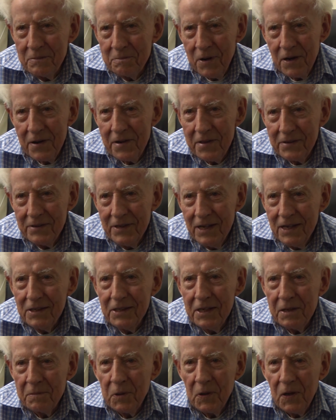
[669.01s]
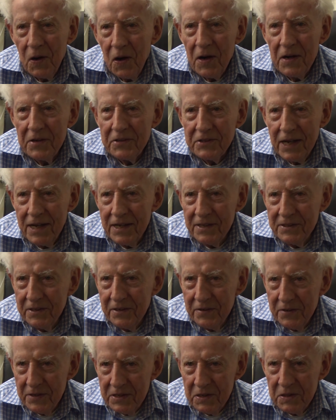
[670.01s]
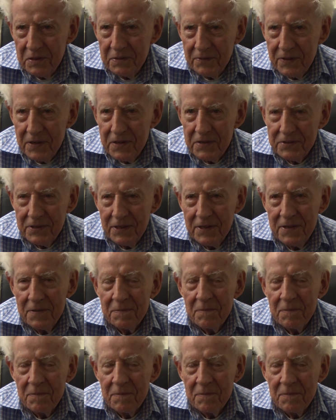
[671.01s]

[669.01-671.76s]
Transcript: part of the liberal arts end of the university.